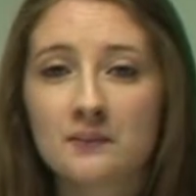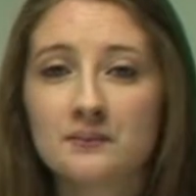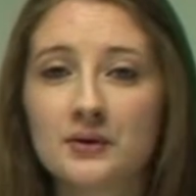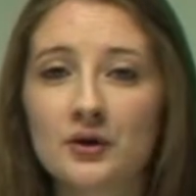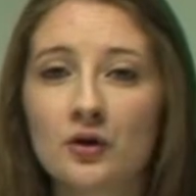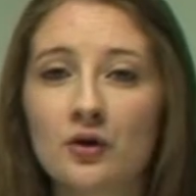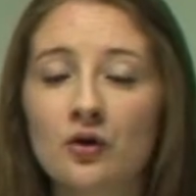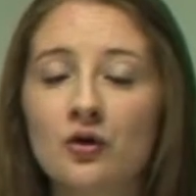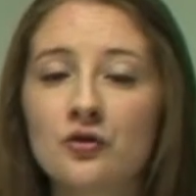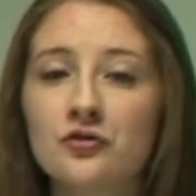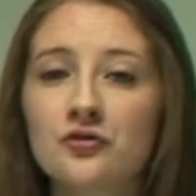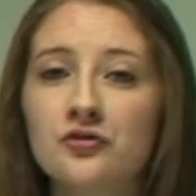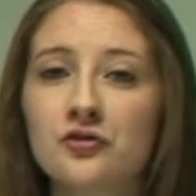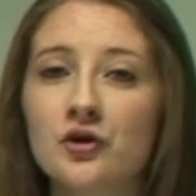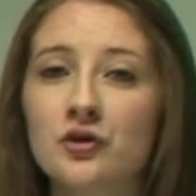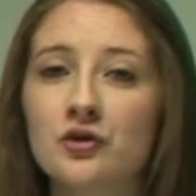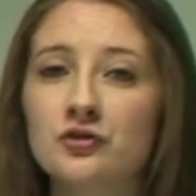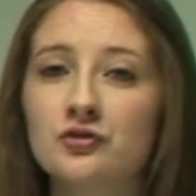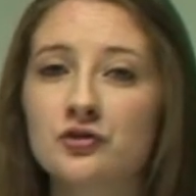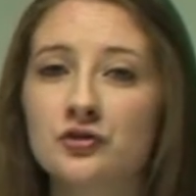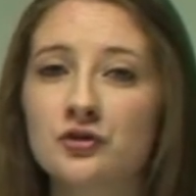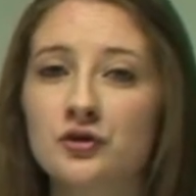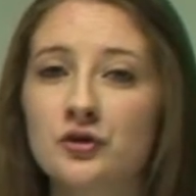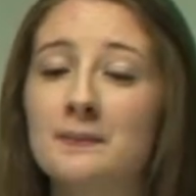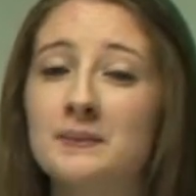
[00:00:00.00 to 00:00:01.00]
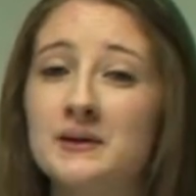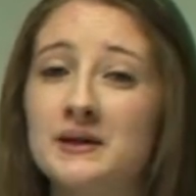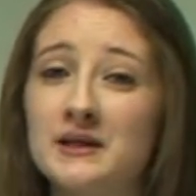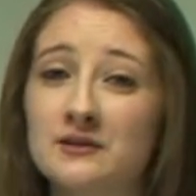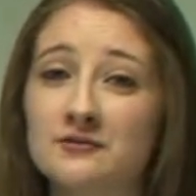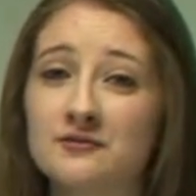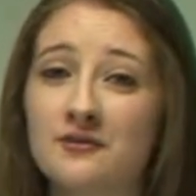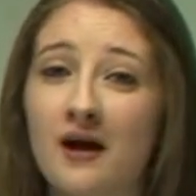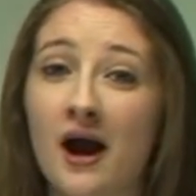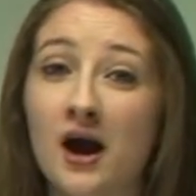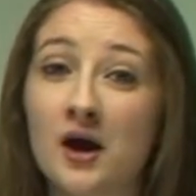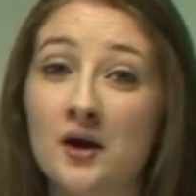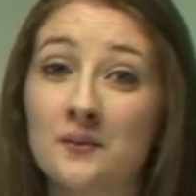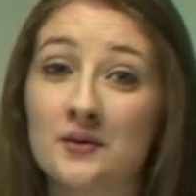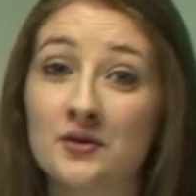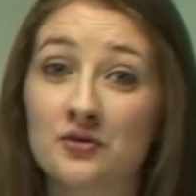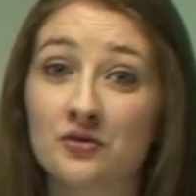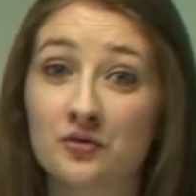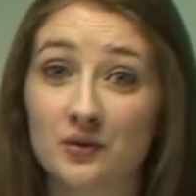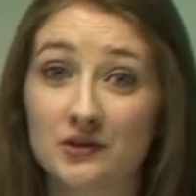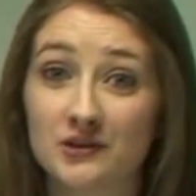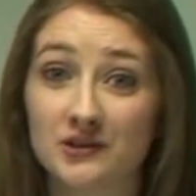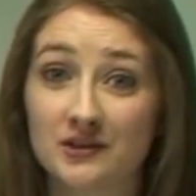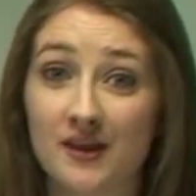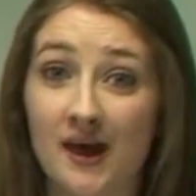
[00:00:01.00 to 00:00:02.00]
but also to the
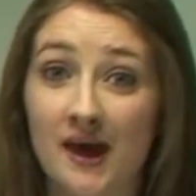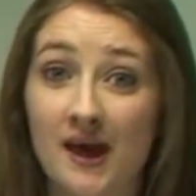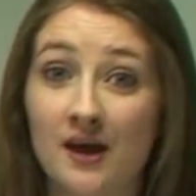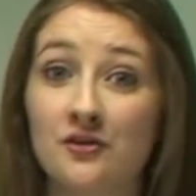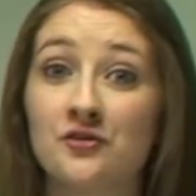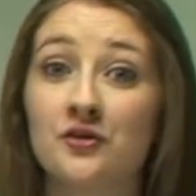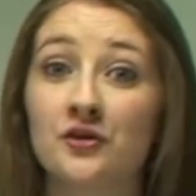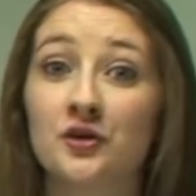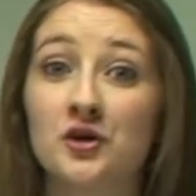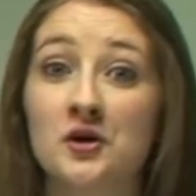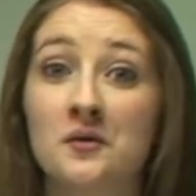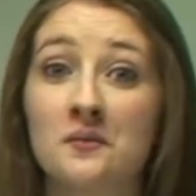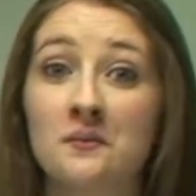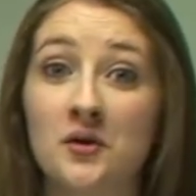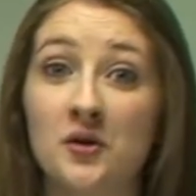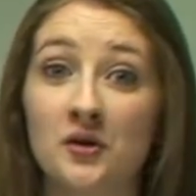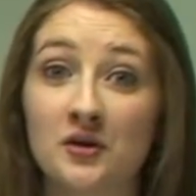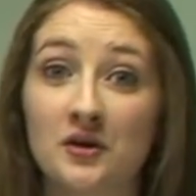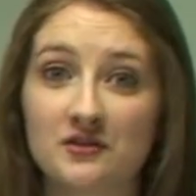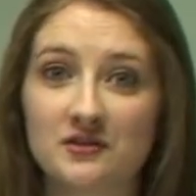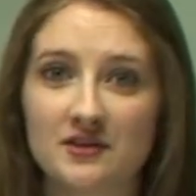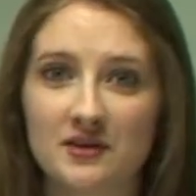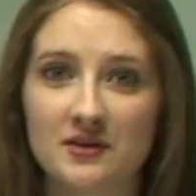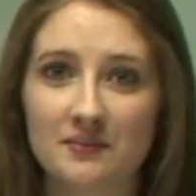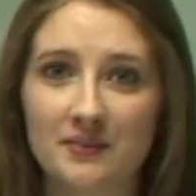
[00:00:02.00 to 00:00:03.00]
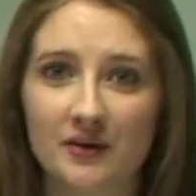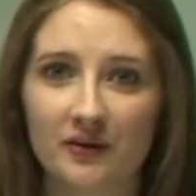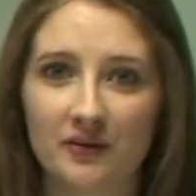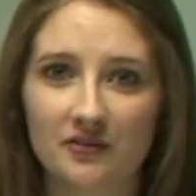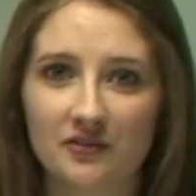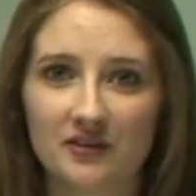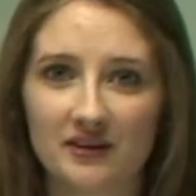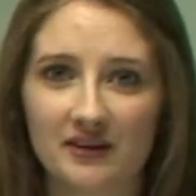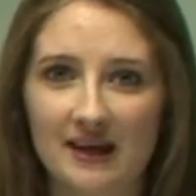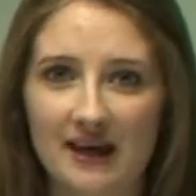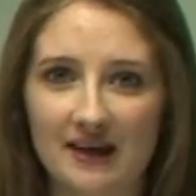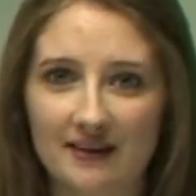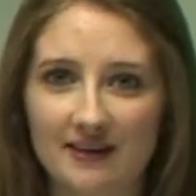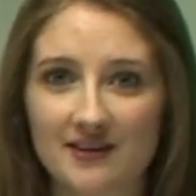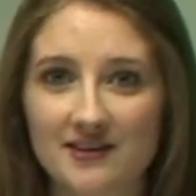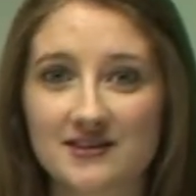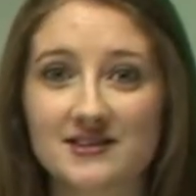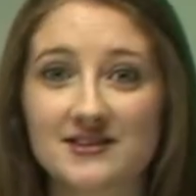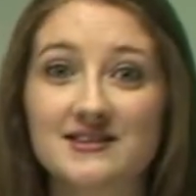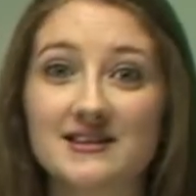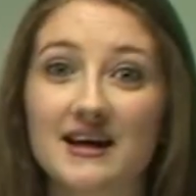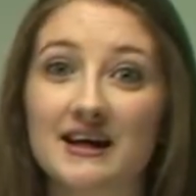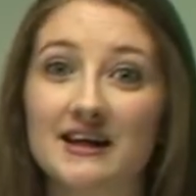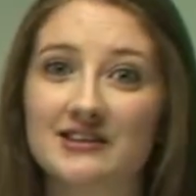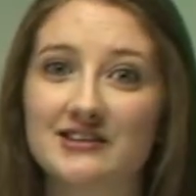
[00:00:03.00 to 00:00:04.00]
environments which they as a community build together,
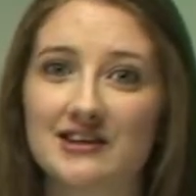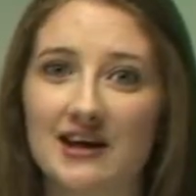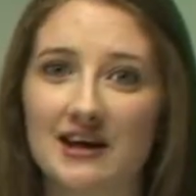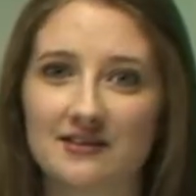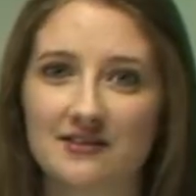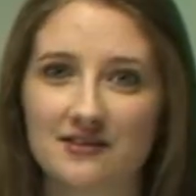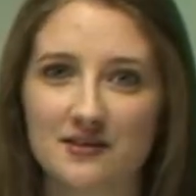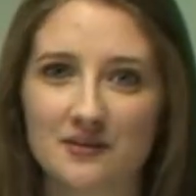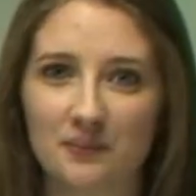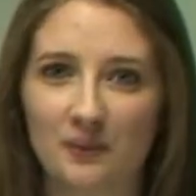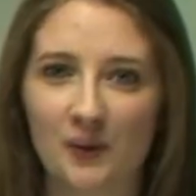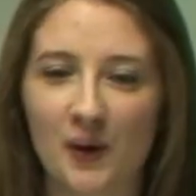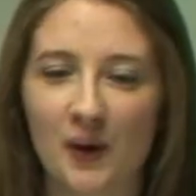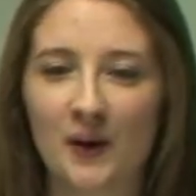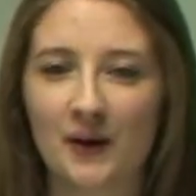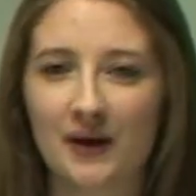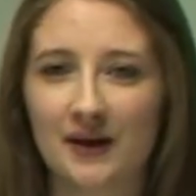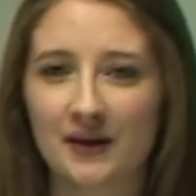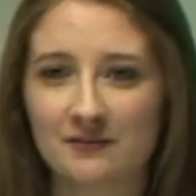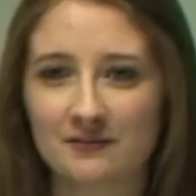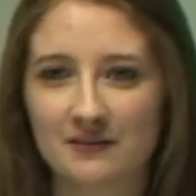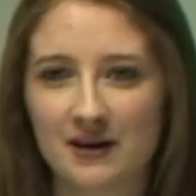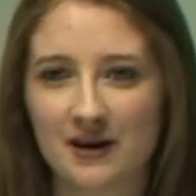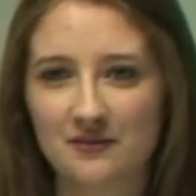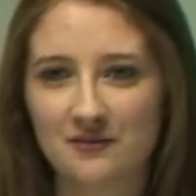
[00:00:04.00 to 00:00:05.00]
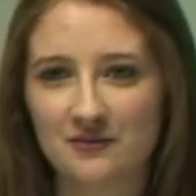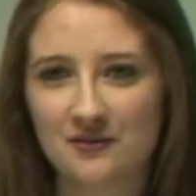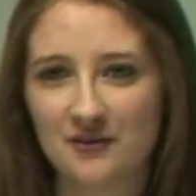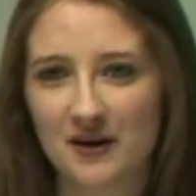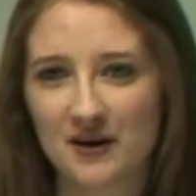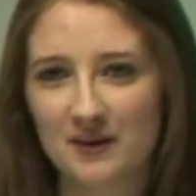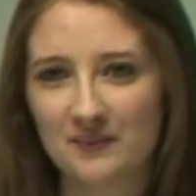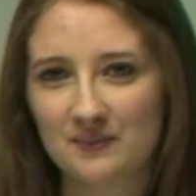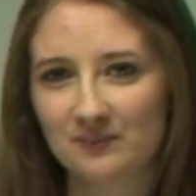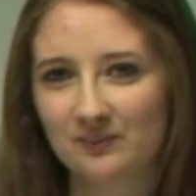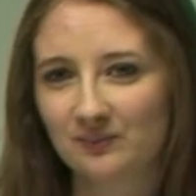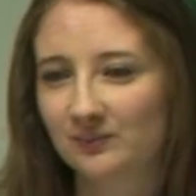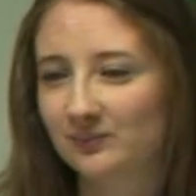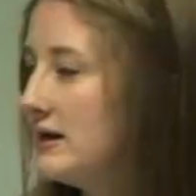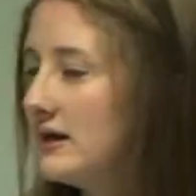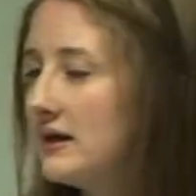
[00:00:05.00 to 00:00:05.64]
such as the block and red fern.